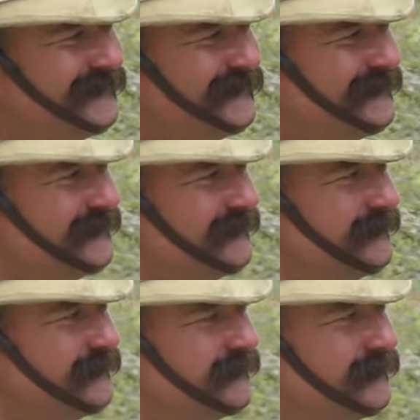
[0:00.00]

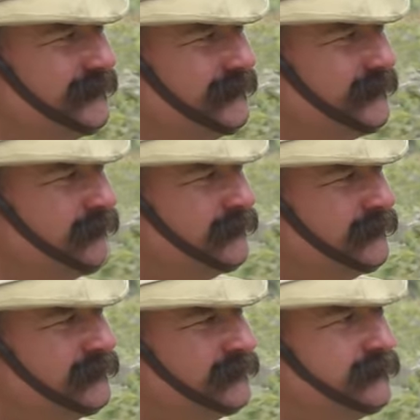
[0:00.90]

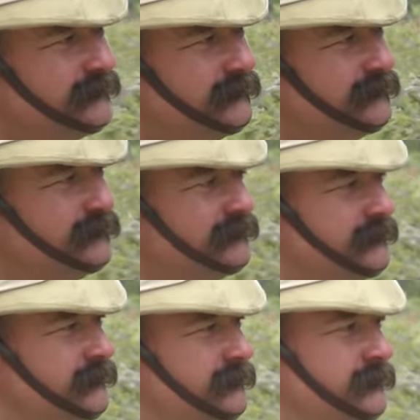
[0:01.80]

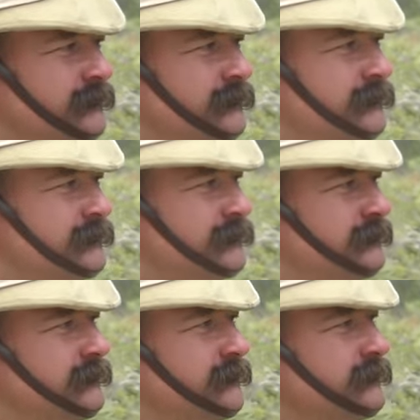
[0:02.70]

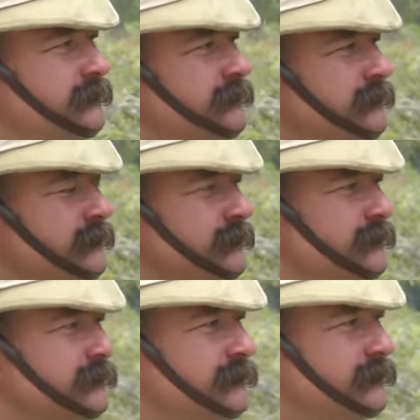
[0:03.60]

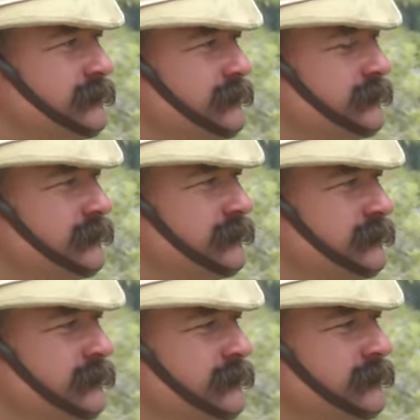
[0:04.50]

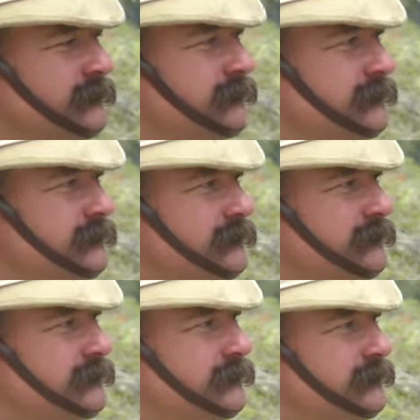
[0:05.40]

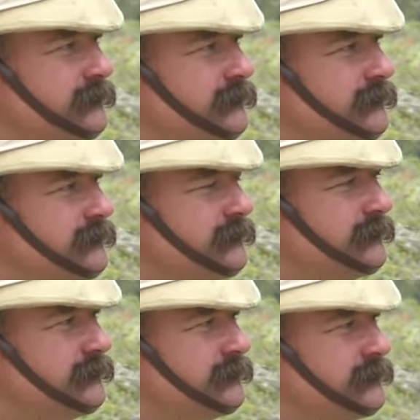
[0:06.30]

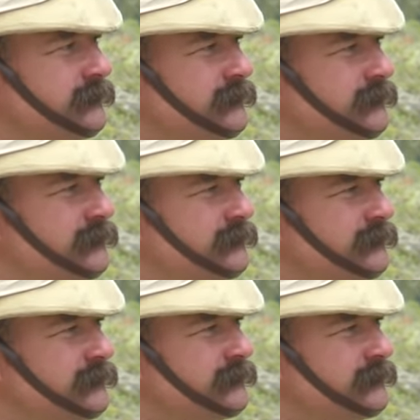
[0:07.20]
[no speech]